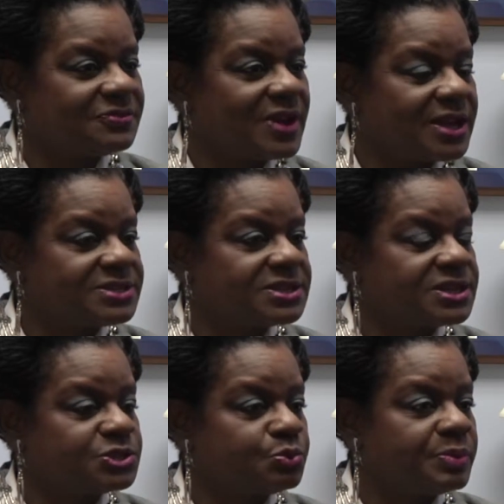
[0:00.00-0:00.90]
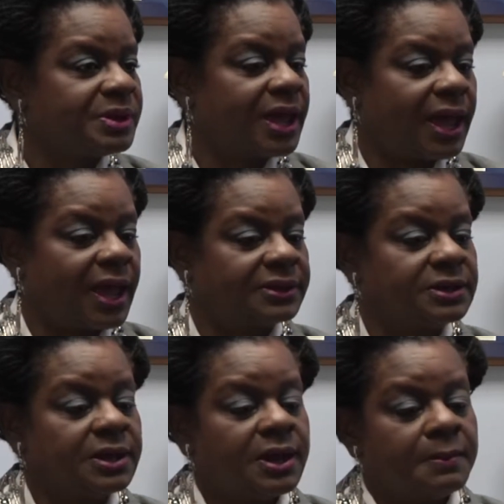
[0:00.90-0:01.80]
the Violence Against Women
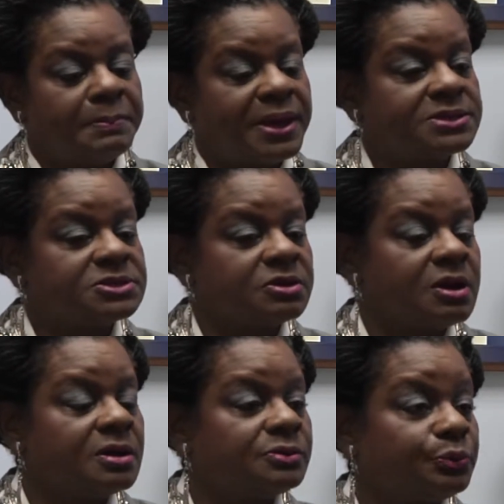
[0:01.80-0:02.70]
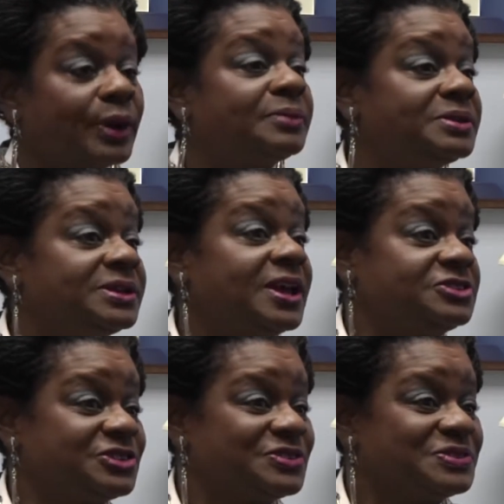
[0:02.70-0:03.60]
Act based on
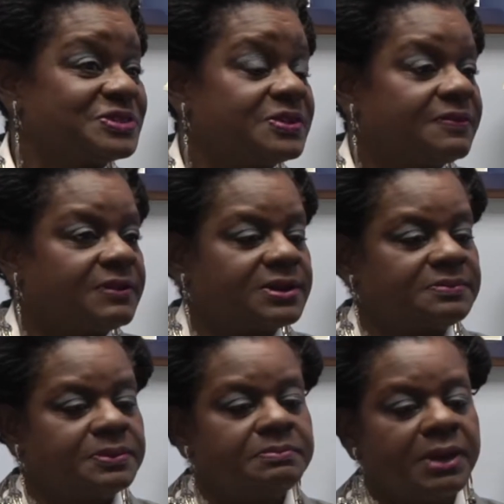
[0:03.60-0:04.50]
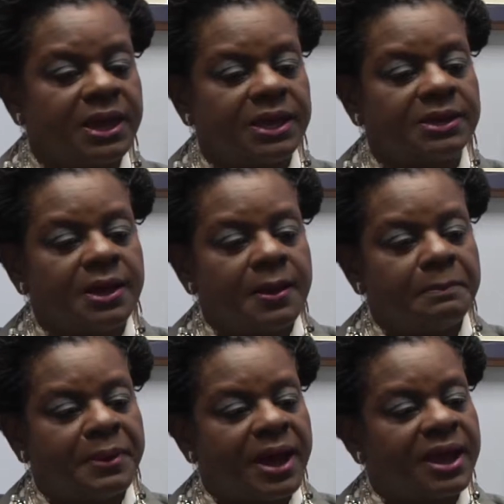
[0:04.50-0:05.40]
recommendations that had been made
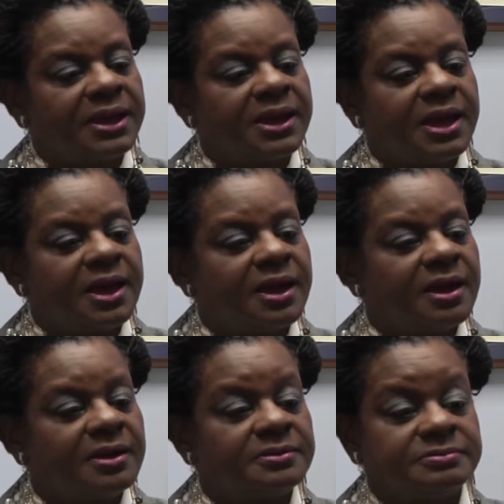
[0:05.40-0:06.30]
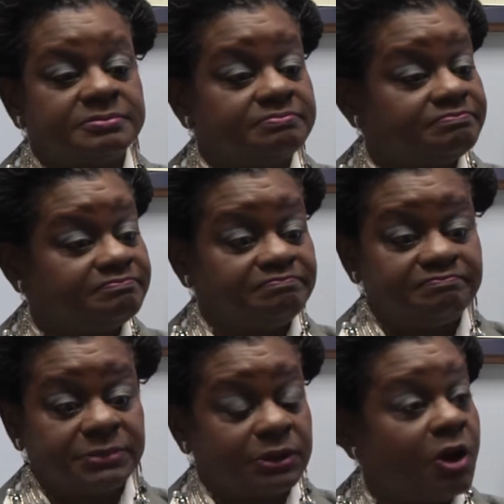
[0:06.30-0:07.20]
by
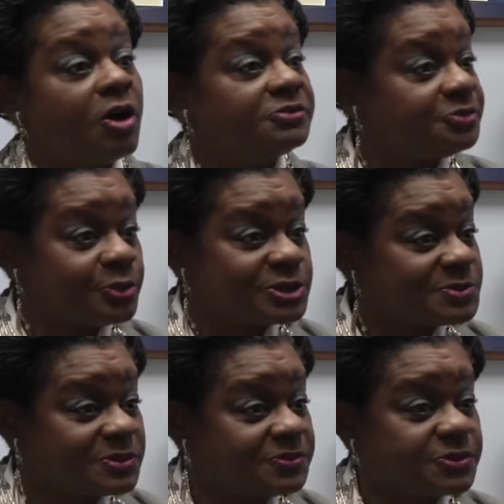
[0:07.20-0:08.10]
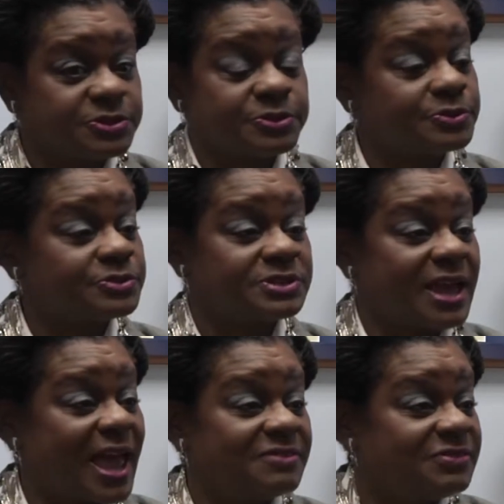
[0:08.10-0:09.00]
law enforcement officials,
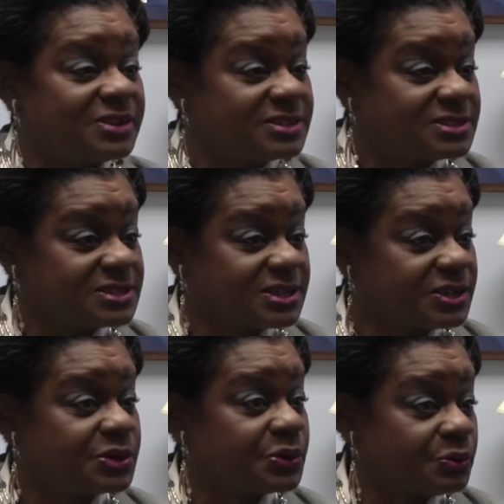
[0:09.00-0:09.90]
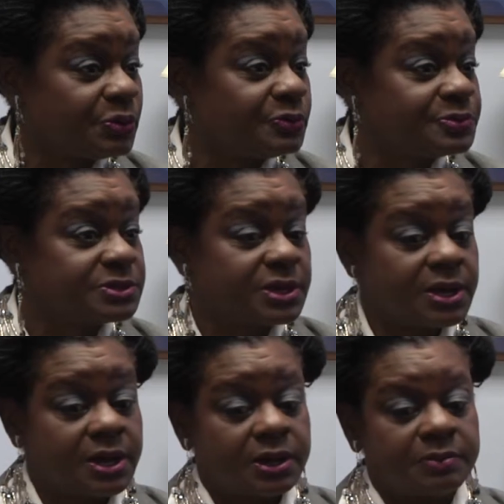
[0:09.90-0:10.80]
advocacy groups,
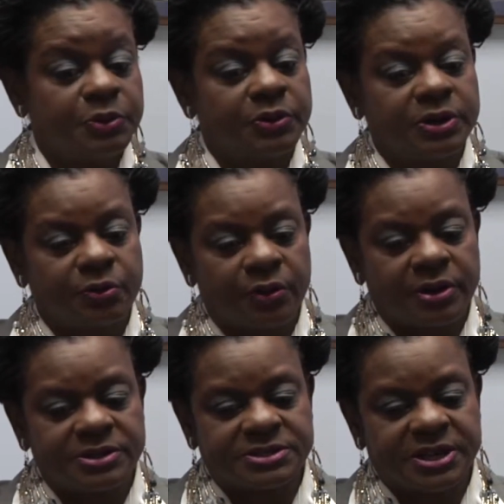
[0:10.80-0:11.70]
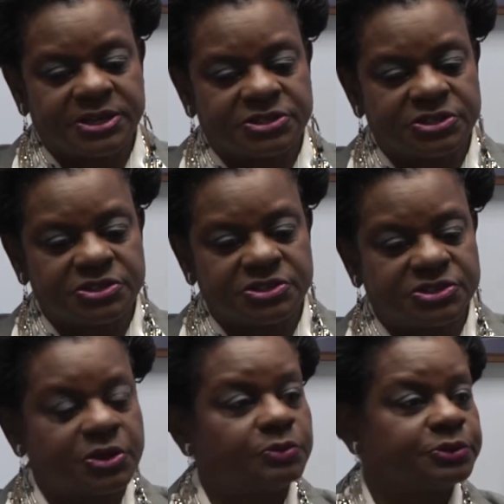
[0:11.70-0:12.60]
community
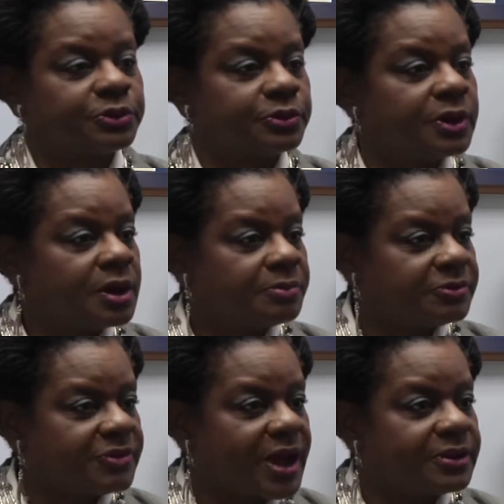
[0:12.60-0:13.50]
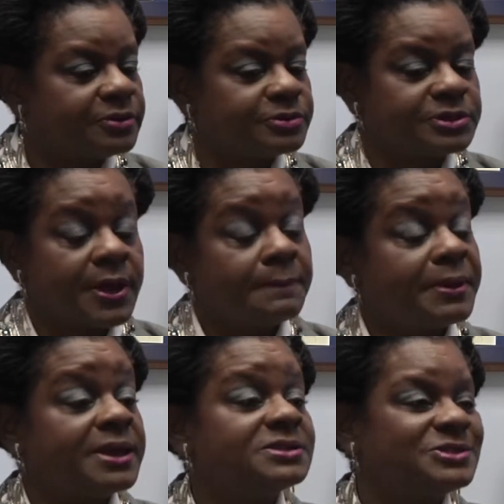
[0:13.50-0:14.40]
organizations, shelter providers,
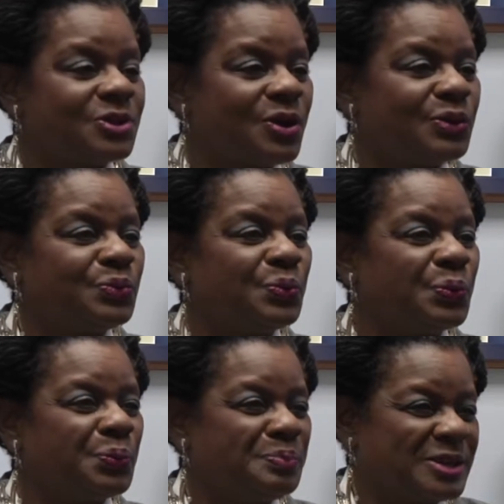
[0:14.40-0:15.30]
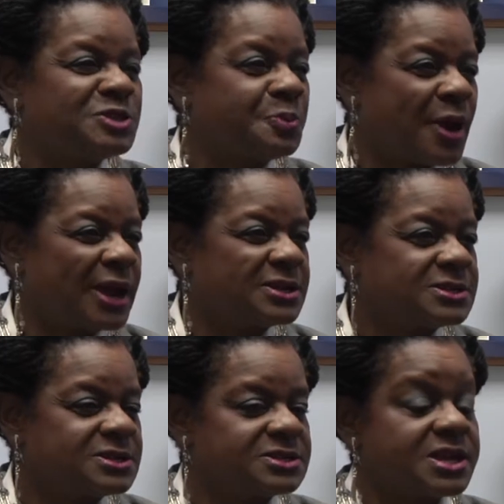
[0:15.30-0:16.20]
based on best
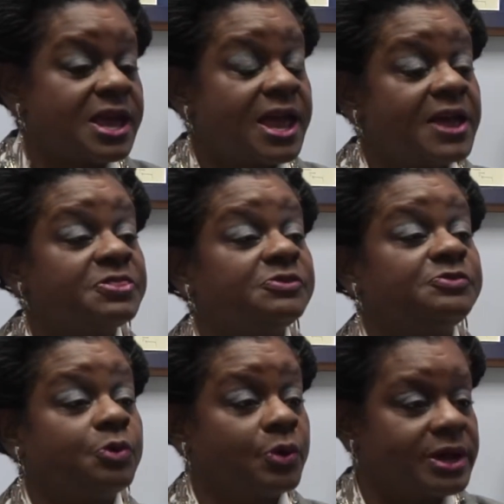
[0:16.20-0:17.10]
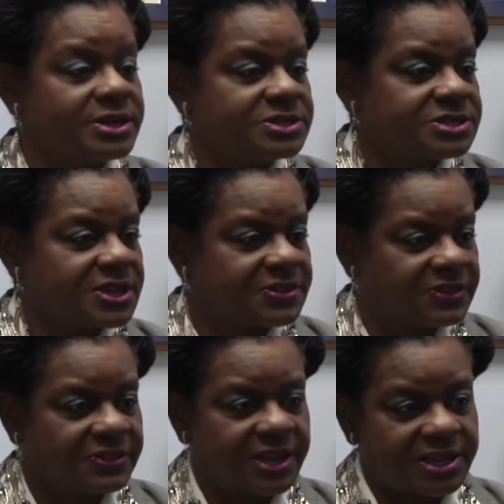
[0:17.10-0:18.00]
practices and the voids
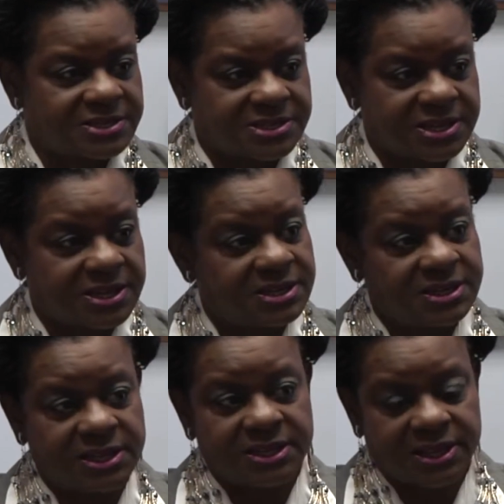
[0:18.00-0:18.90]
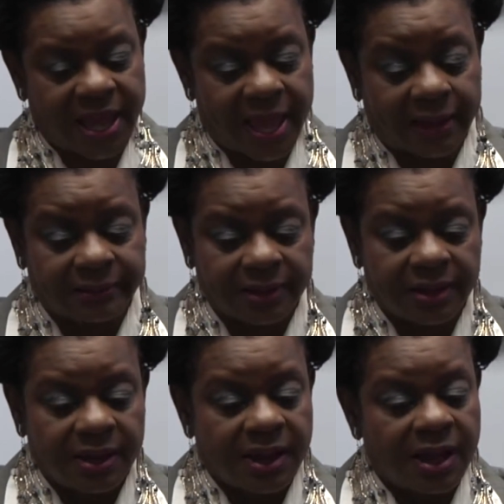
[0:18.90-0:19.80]
that they had seen in the act.
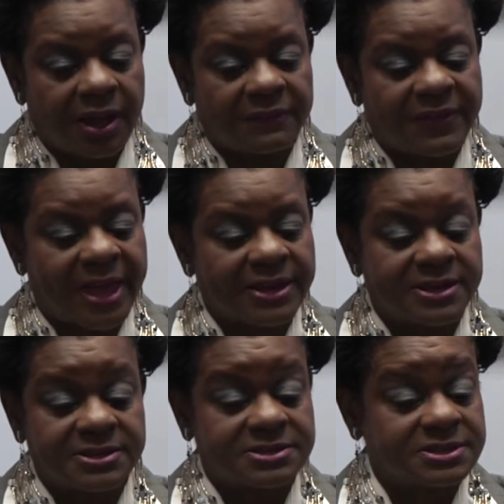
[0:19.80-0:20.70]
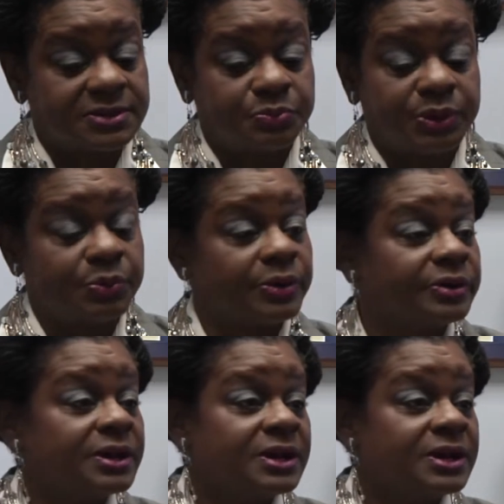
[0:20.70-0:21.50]
That is that we were